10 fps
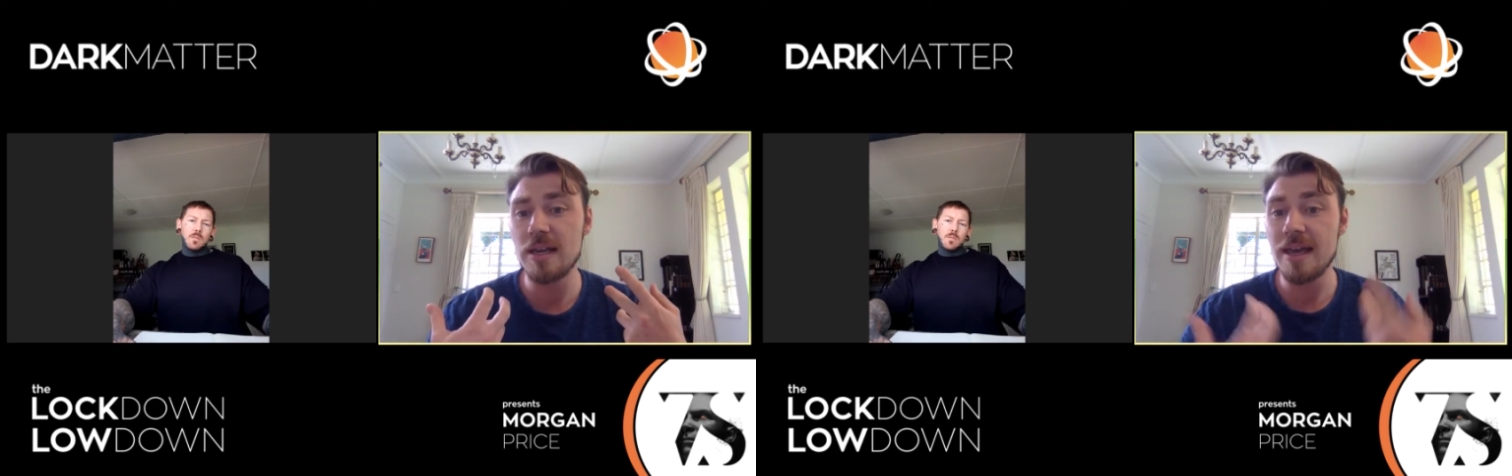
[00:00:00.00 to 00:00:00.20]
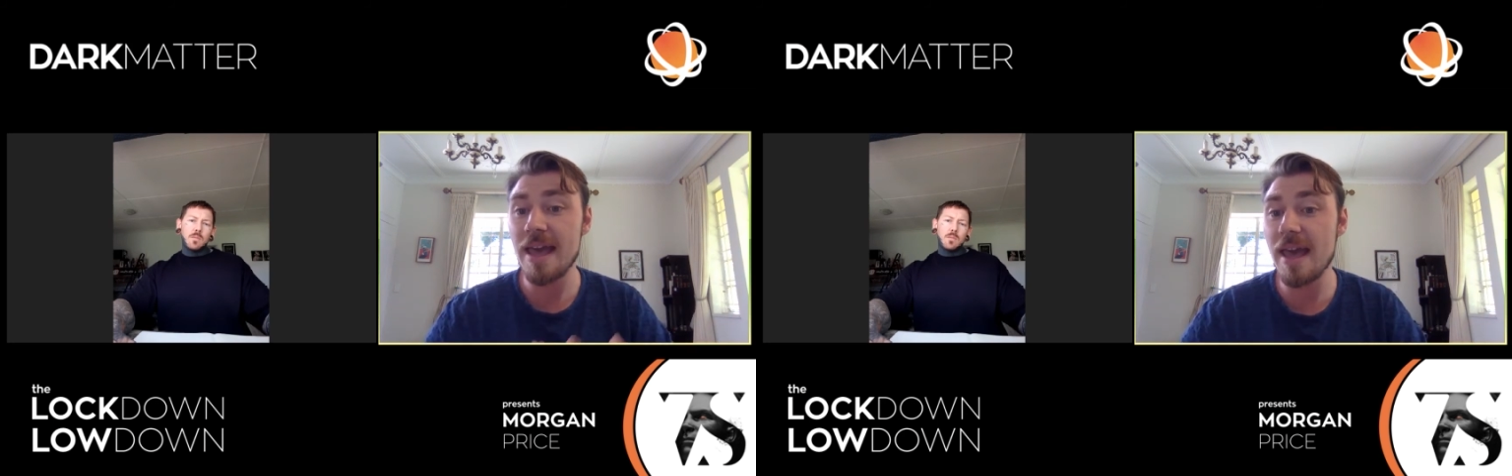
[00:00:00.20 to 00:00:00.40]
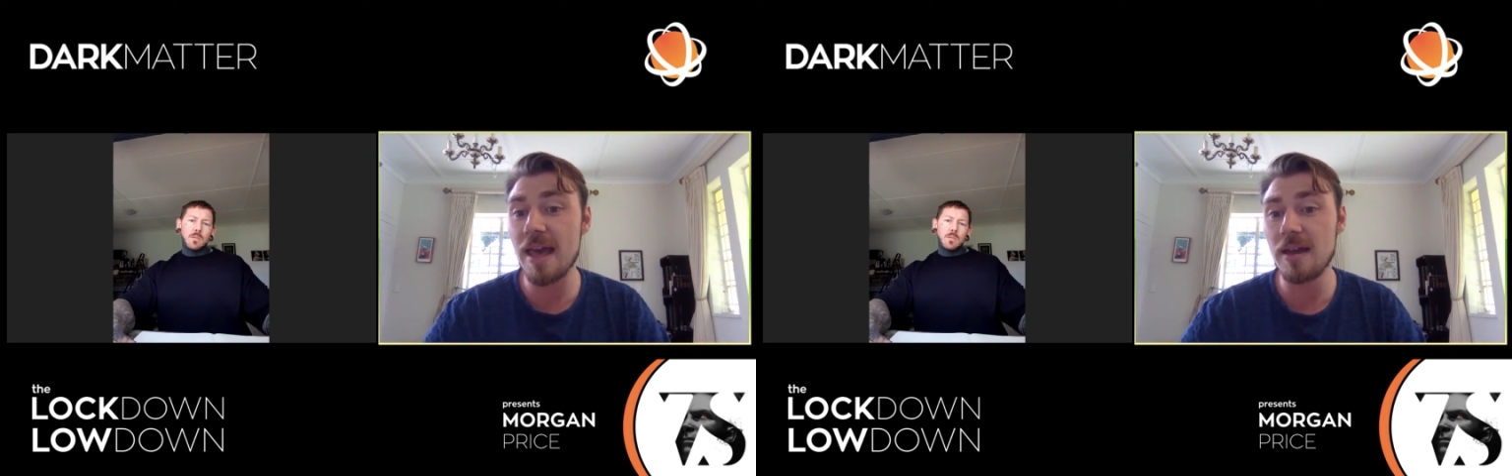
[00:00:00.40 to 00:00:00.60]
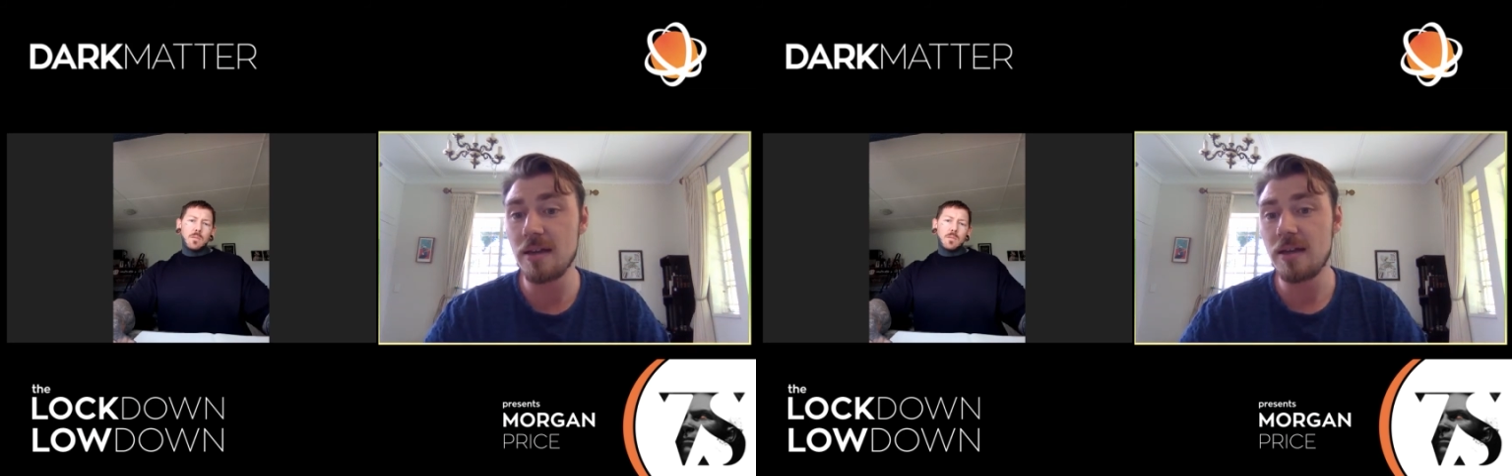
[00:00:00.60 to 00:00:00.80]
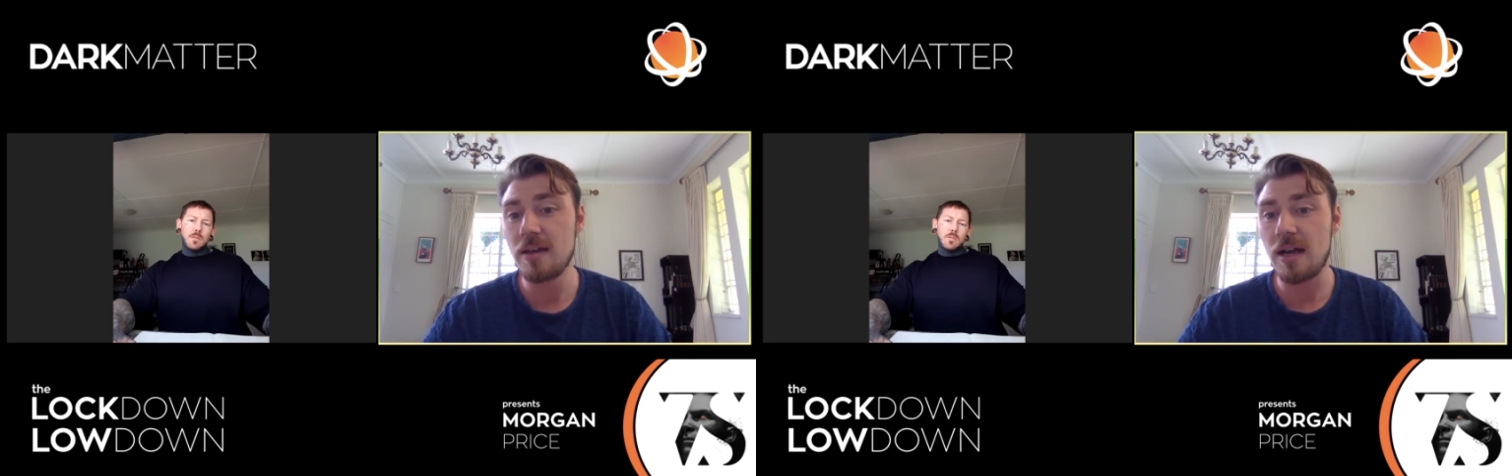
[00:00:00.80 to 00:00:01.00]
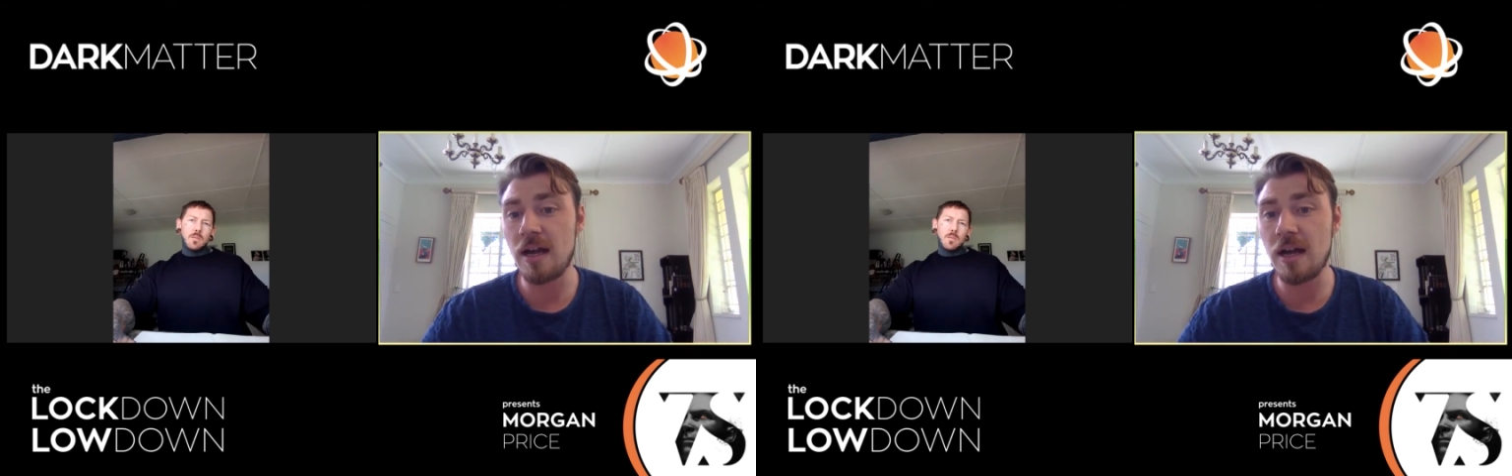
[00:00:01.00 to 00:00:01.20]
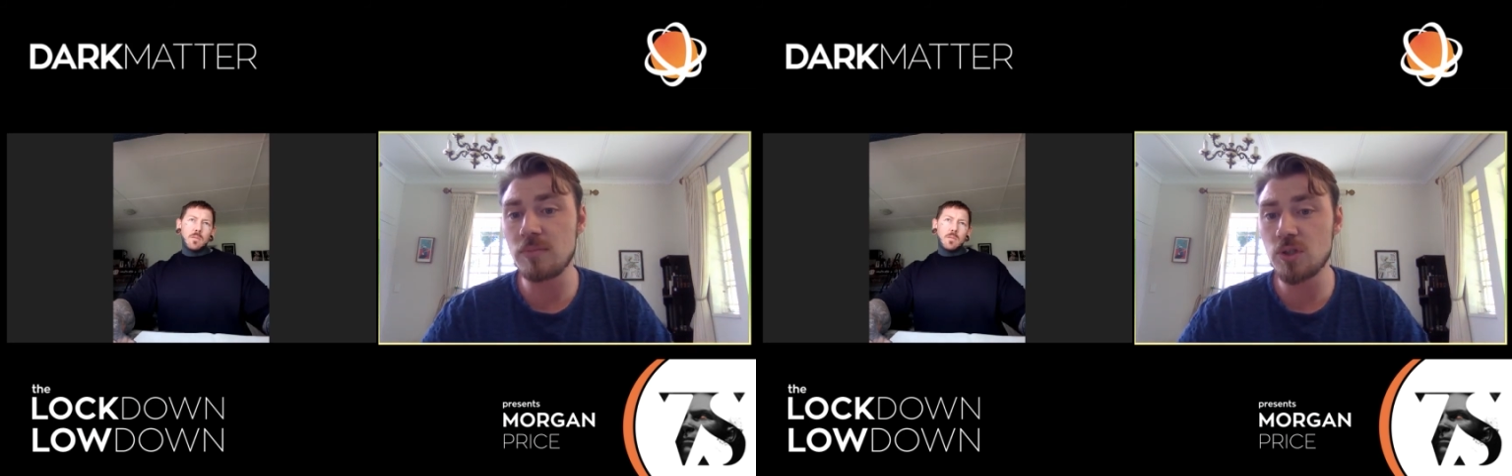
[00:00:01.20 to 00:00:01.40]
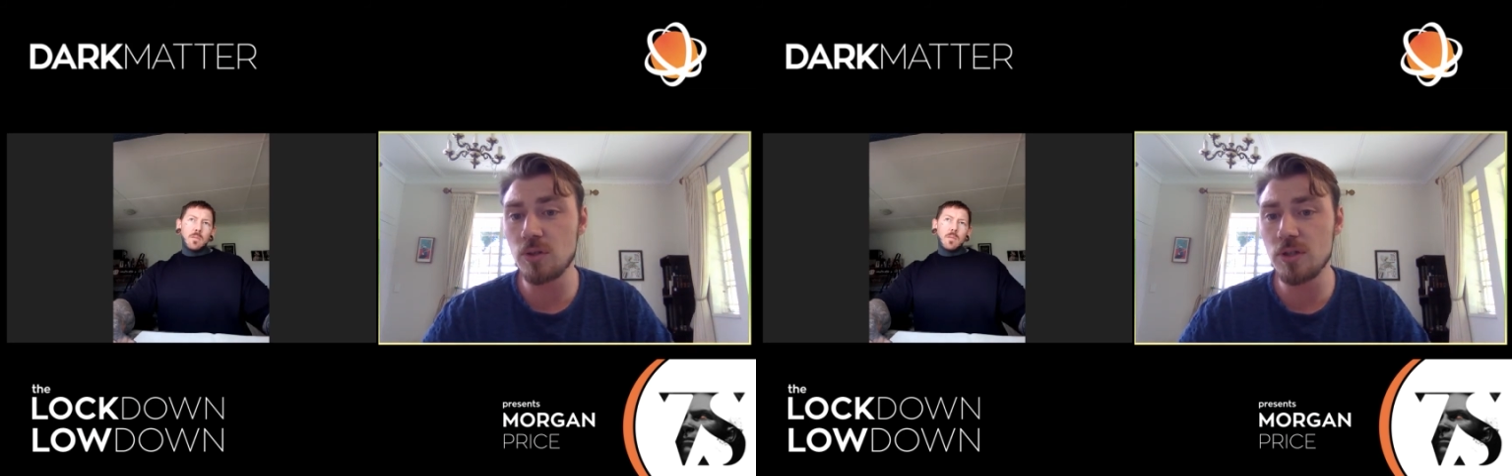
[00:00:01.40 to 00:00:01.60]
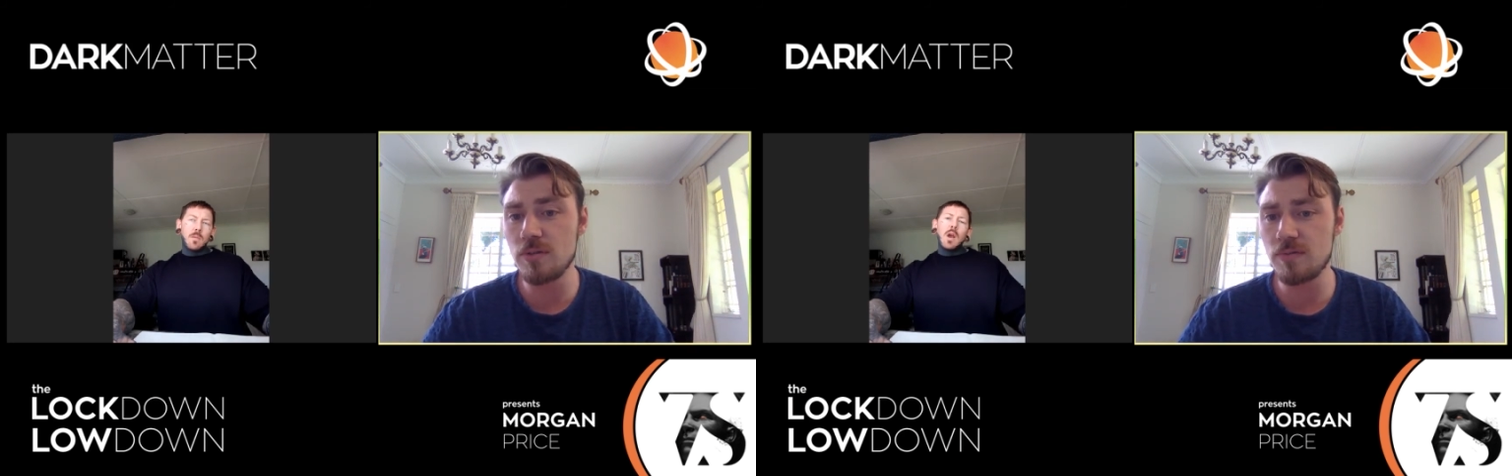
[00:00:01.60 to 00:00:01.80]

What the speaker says: hair. I'm sure you've